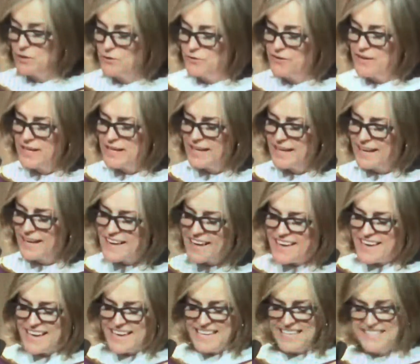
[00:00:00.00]
thinking,
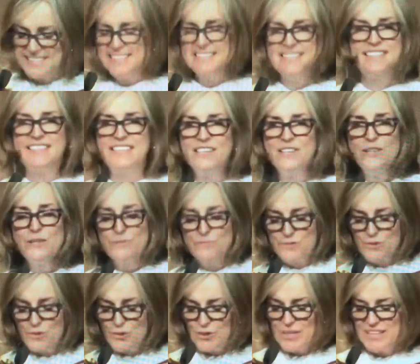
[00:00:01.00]
is the skill of
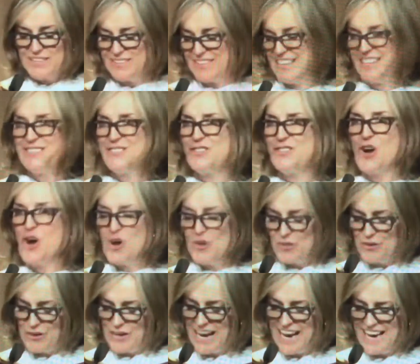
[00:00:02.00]
turning things on
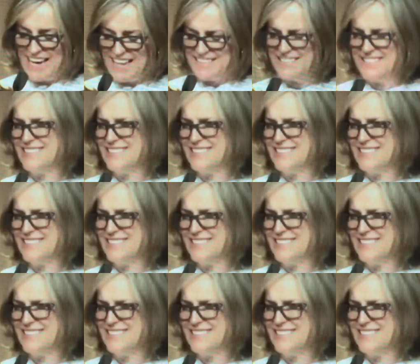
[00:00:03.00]
their heads.